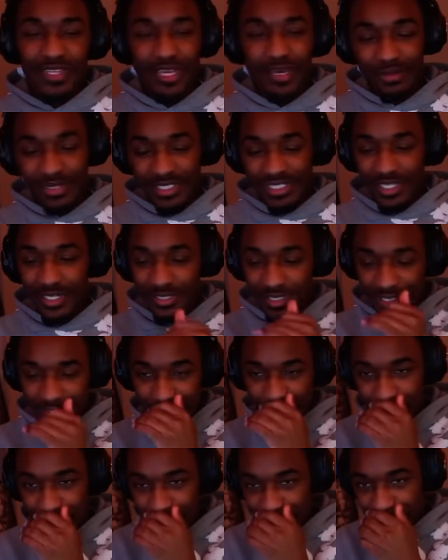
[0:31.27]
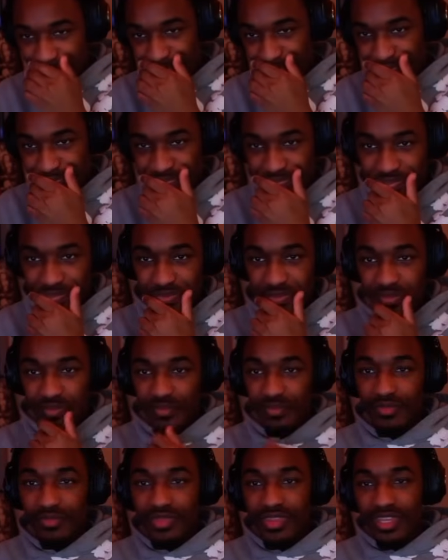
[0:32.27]
I'm gonna tell you something, bro.
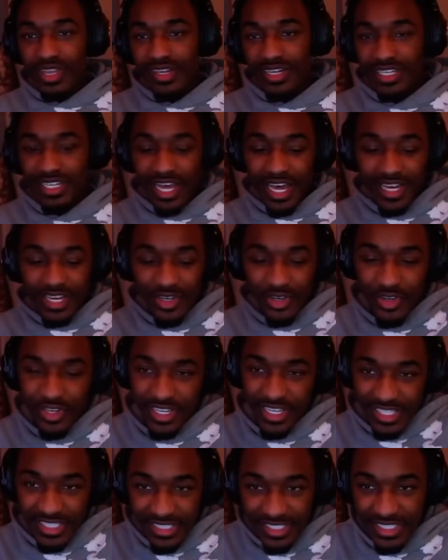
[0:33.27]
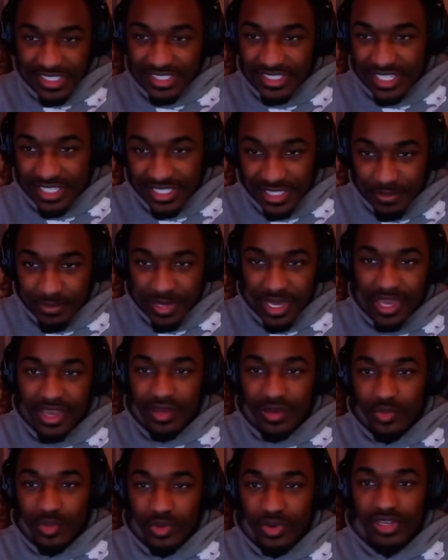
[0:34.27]
A lot of your instincts as a
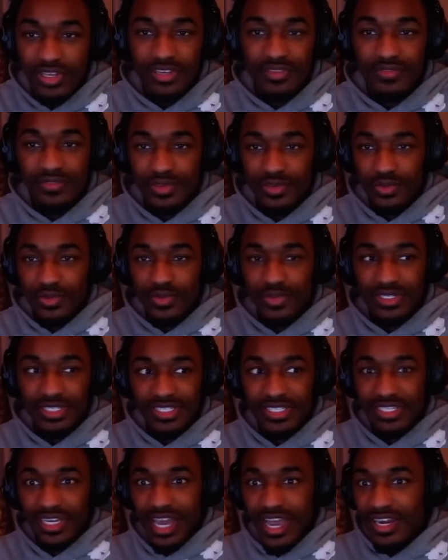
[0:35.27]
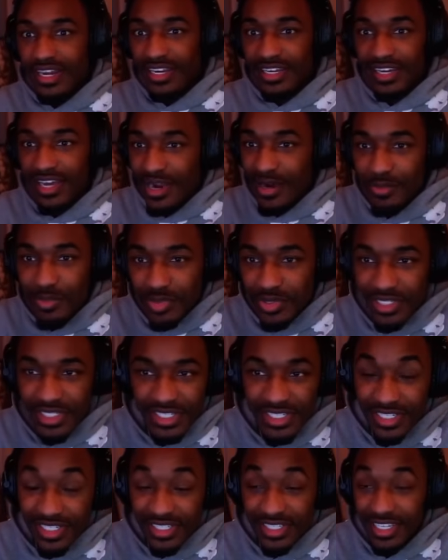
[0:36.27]
man will give you 99%
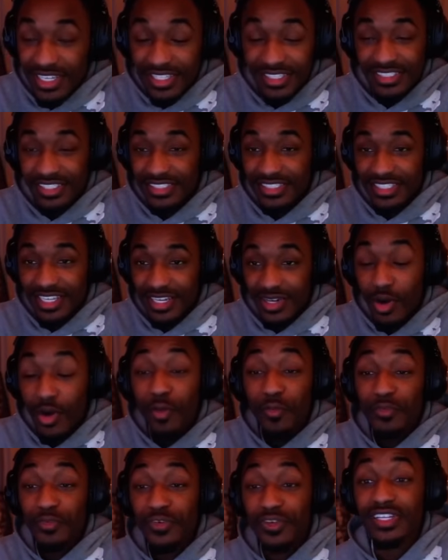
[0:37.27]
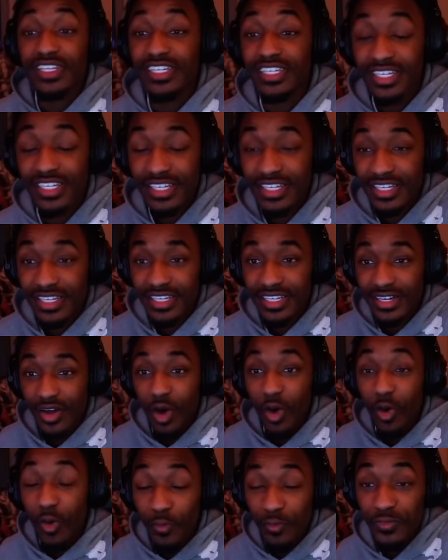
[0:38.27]
of the things to say. Hopefully.
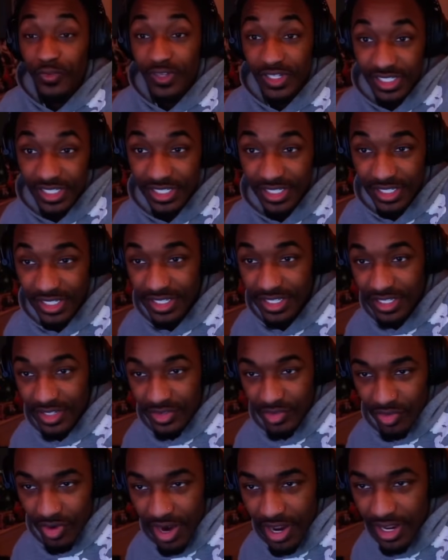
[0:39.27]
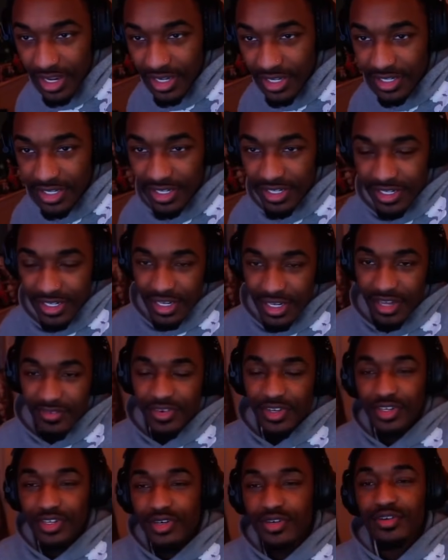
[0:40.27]
Hopefully. Right? Like
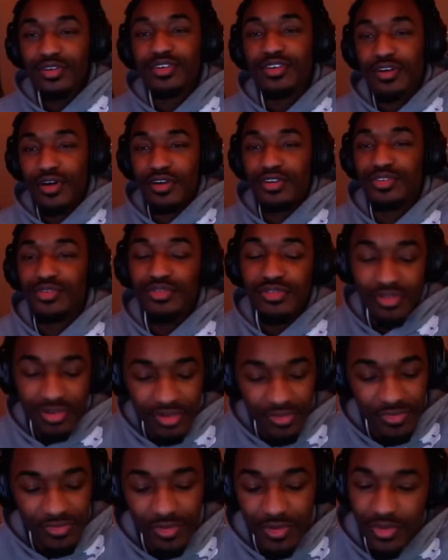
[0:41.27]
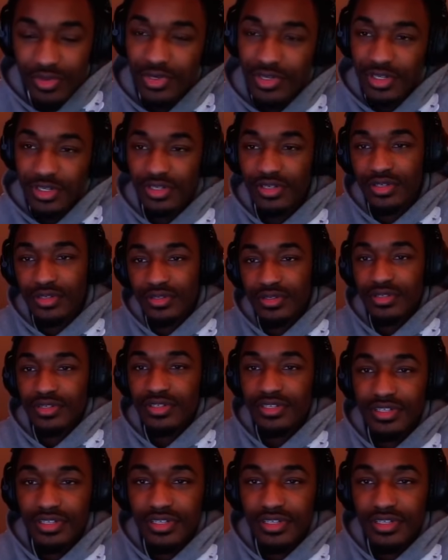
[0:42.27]
if a girl called, you go on the phone with a girl,